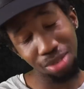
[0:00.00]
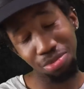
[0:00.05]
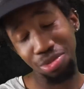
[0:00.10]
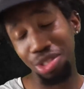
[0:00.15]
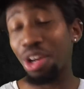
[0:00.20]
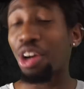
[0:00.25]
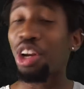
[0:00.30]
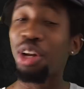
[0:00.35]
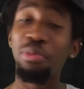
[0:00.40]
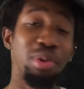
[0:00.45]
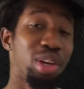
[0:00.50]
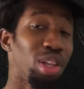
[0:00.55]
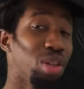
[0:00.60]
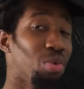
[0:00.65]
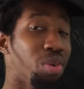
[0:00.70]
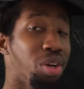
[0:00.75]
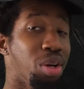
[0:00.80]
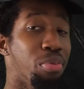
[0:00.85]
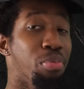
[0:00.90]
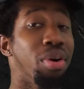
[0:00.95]
I'm sorry to be the
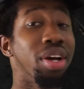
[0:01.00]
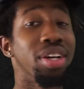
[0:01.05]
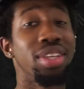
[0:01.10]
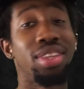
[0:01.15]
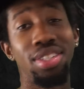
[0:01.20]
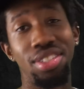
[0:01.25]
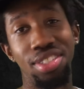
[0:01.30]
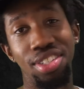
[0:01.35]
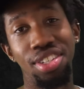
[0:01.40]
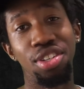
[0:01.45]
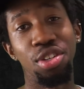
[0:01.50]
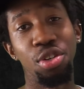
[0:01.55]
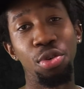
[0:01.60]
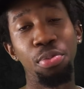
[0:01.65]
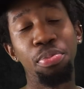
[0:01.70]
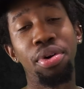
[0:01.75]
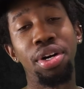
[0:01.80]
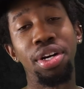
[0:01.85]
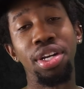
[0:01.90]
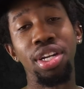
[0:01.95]
one to break this to you,
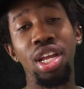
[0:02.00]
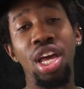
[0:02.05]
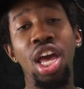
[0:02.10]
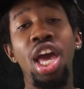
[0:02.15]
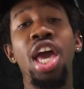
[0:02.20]
but